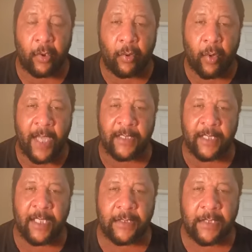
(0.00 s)
Christ
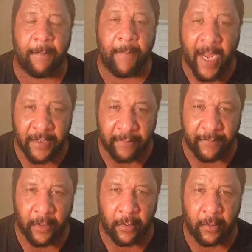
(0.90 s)
is the mind of
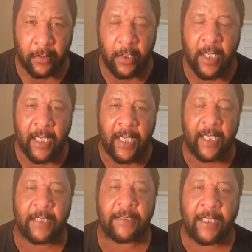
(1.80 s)
God. He
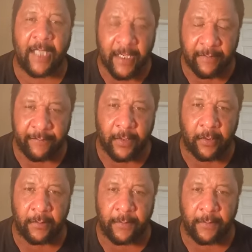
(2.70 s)
is the light of God.